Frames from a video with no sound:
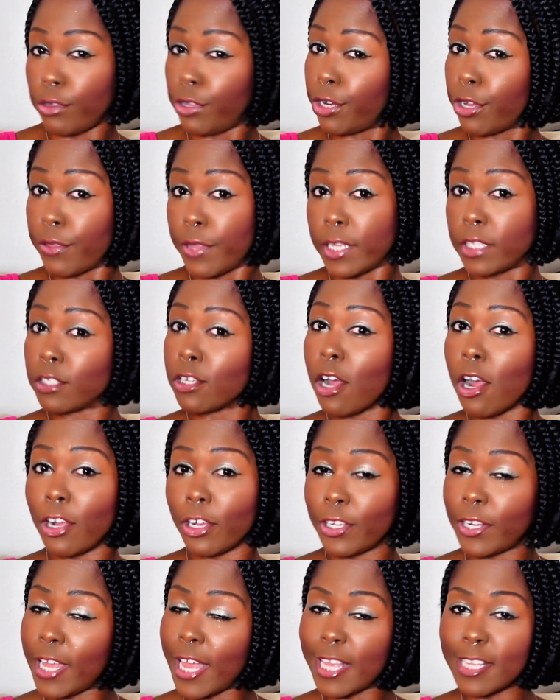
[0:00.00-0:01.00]
that
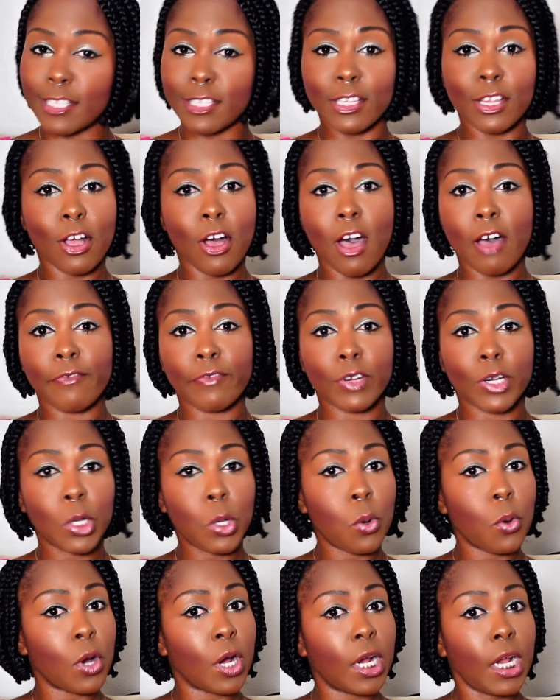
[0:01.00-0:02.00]
Target has to offer,
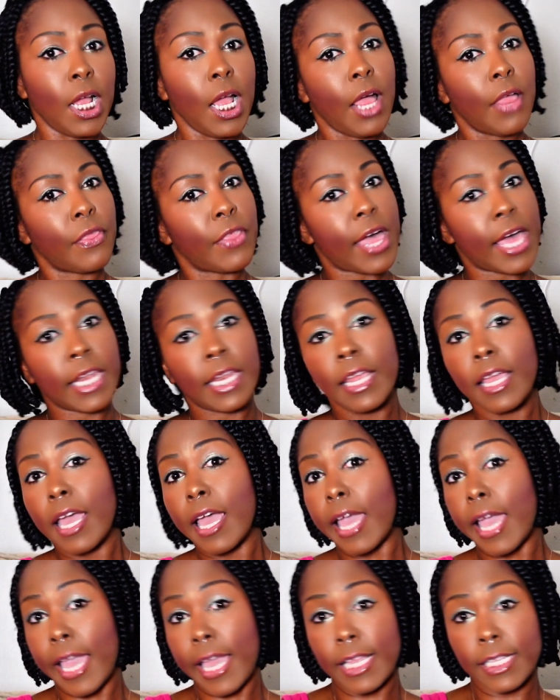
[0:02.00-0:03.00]
or that
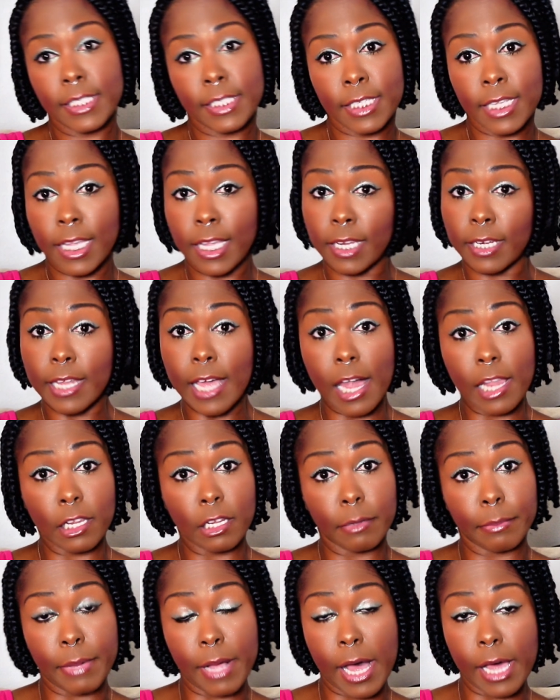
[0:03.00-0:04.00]

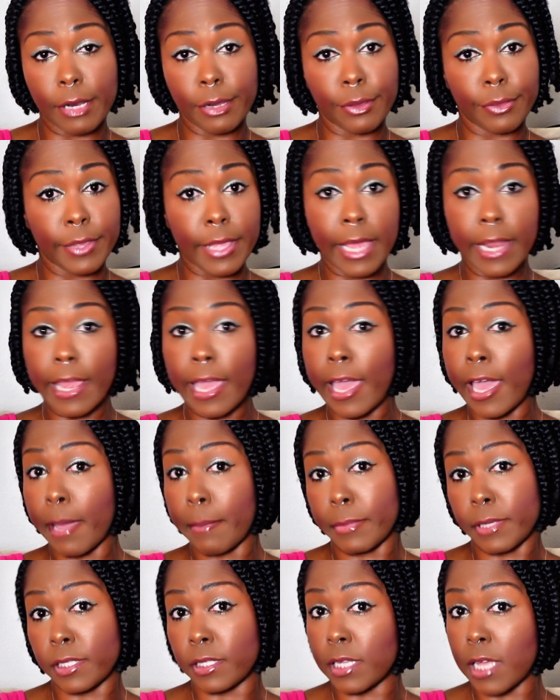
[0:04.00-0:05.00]
$18 bottle that
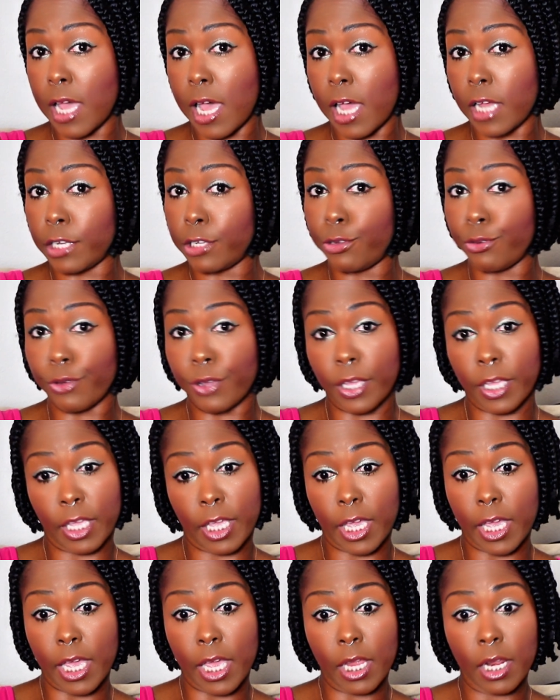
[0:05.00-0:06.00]
Amazon you can
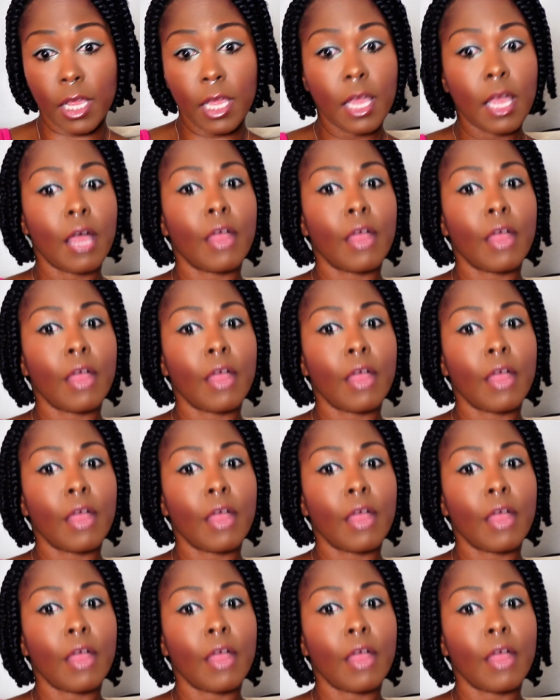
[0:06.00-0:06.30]
get.